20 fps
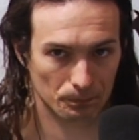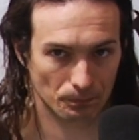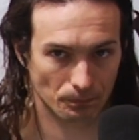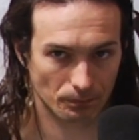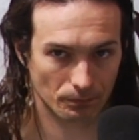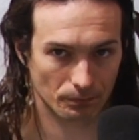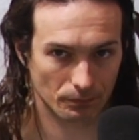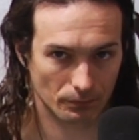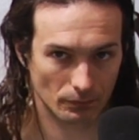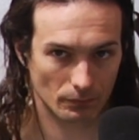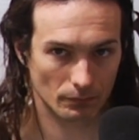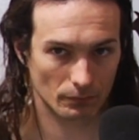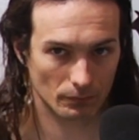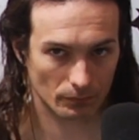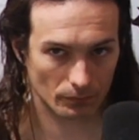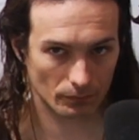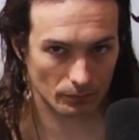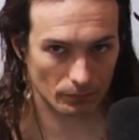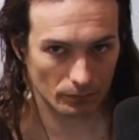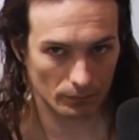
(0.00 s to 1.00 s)

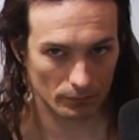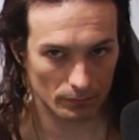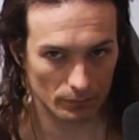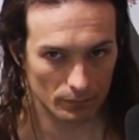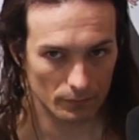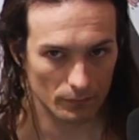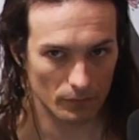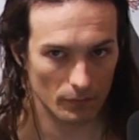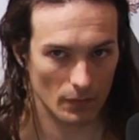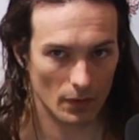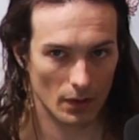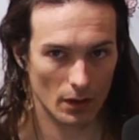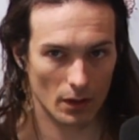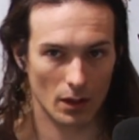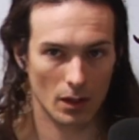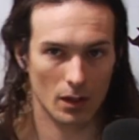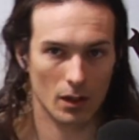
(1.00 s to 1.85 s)
Nothing is said.